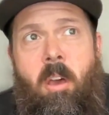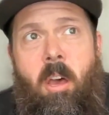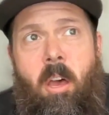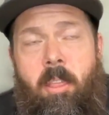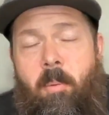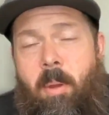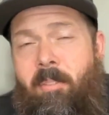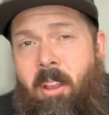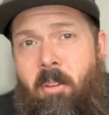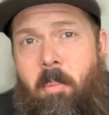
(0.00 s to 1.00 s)
and then we
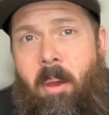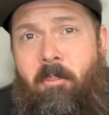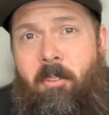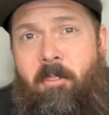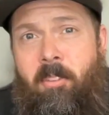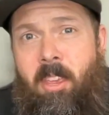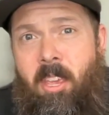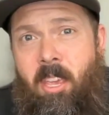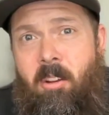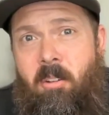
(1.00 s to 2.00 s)
have about
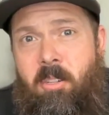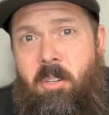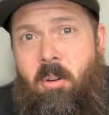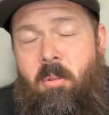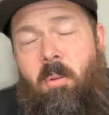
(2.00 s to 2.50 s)
15 or so.